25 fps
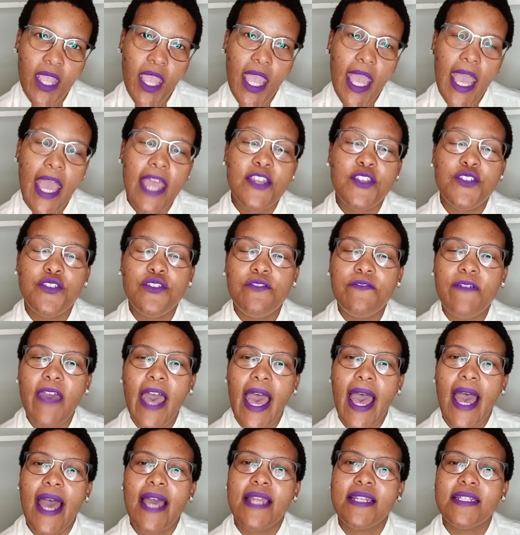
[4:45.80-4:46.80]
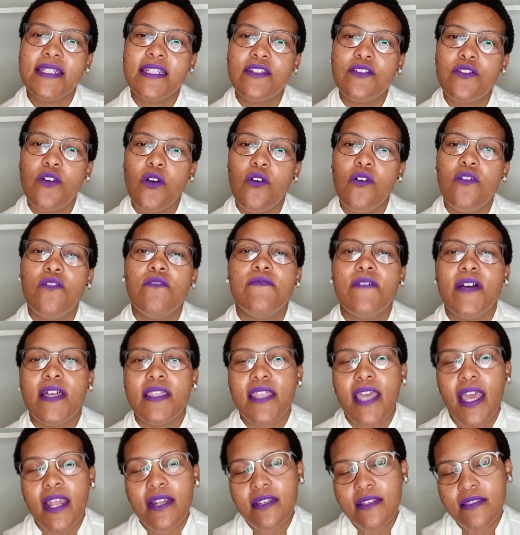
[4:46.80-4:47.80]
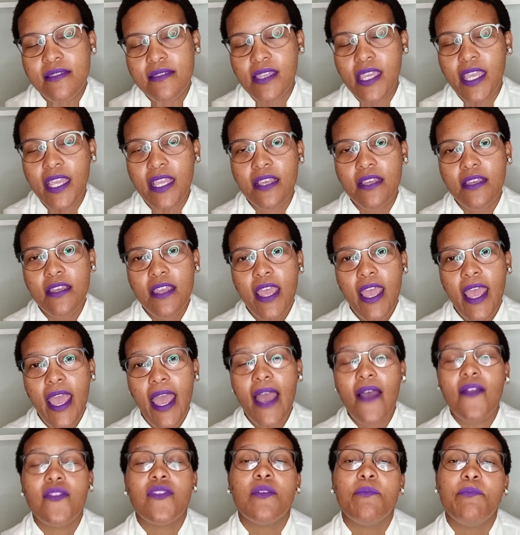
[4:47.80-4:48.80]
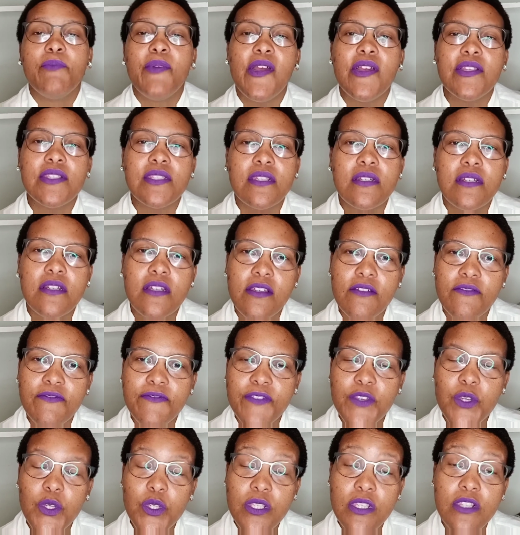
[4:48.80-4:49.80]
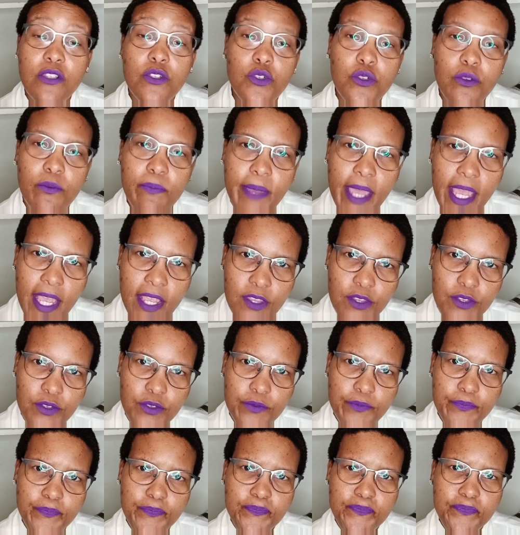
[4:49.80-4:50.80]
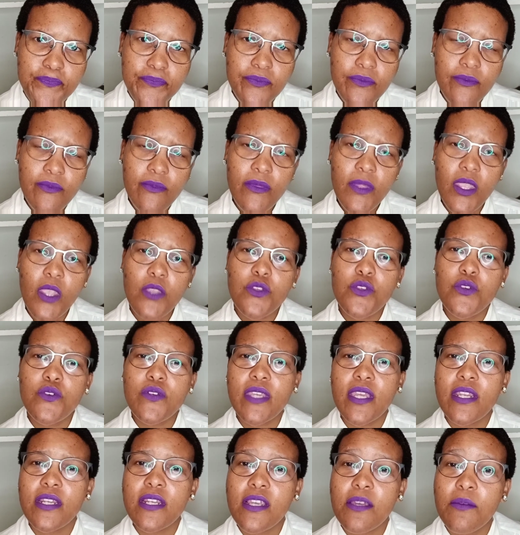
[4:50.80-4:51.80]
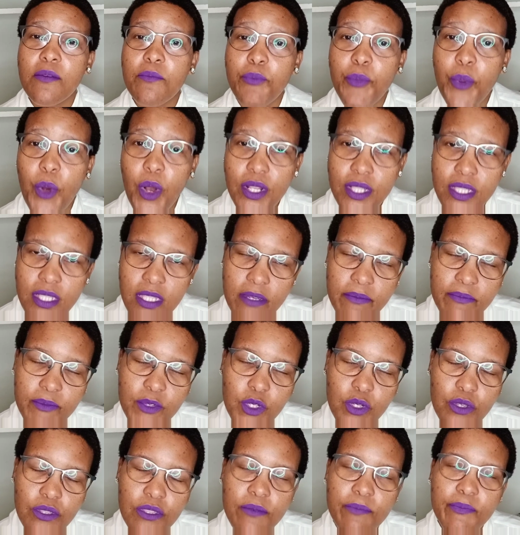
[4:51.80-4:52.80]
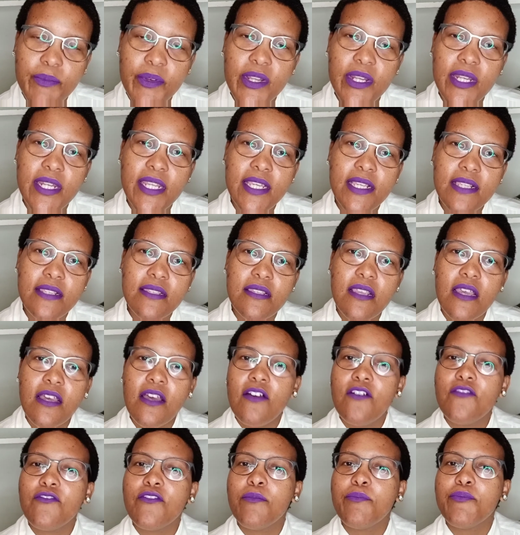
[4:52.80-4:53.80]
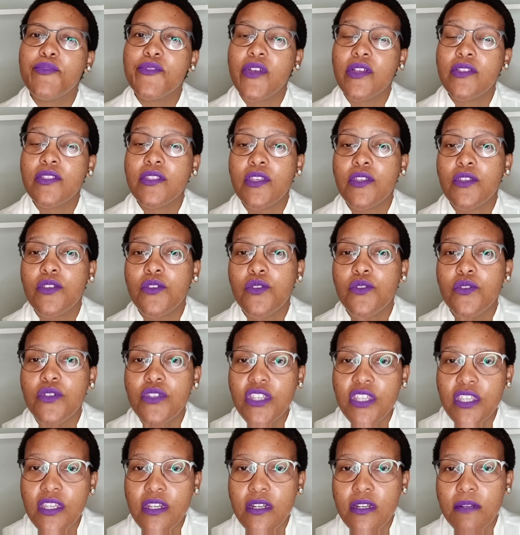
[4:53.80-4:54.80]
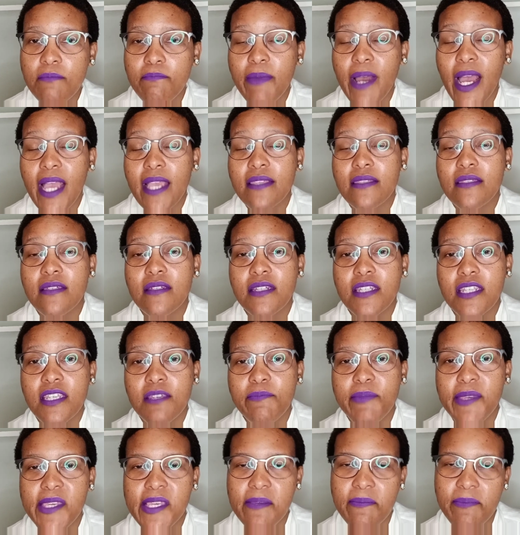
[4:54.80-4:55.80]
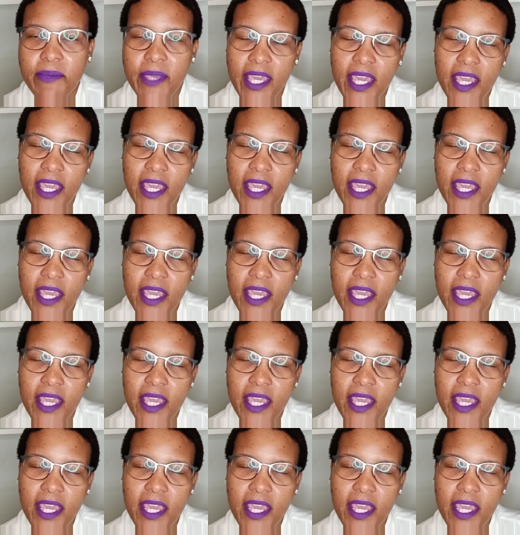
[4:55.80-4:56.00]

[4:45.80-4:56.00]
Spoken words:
and you've handed over that thing and the person refuses to pay you, you can report them to the police for prosecution by the DPP.